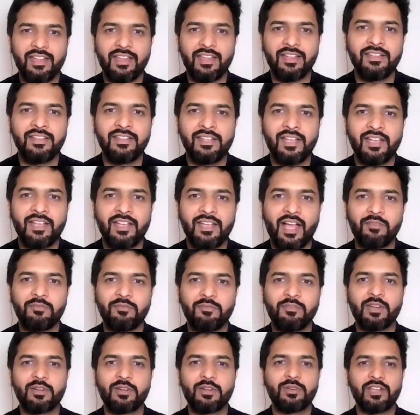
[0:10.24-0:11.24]
Hi,
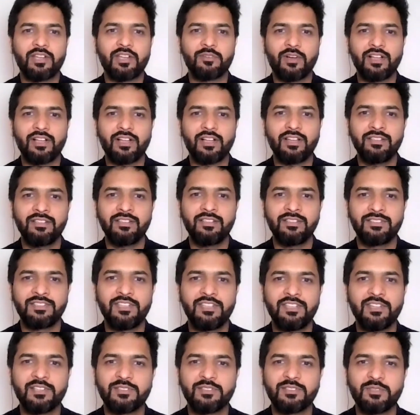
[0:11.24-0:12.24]
I'm Varun Agarwal,
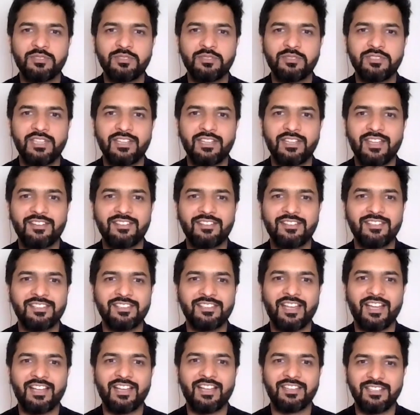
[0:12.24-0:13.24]
Senior Associate
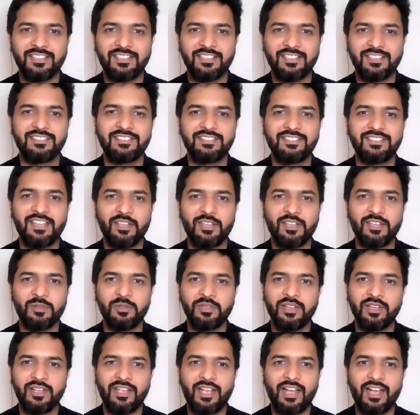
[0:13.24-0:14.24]
Editor at ET
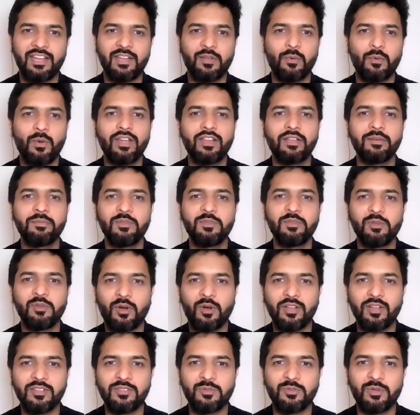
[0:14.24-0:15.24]
CIO, and I welcome you
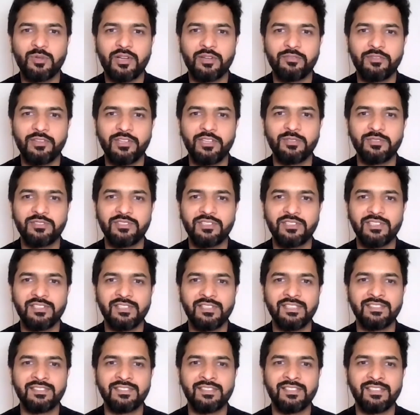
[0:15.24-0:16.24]
all to our video
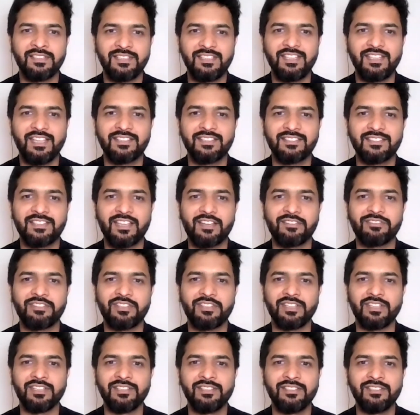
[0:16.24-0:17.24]
series DX
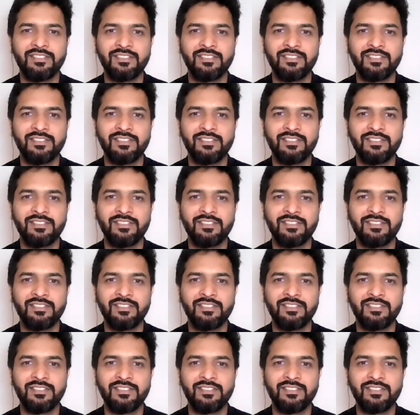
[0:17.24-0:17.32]
Café.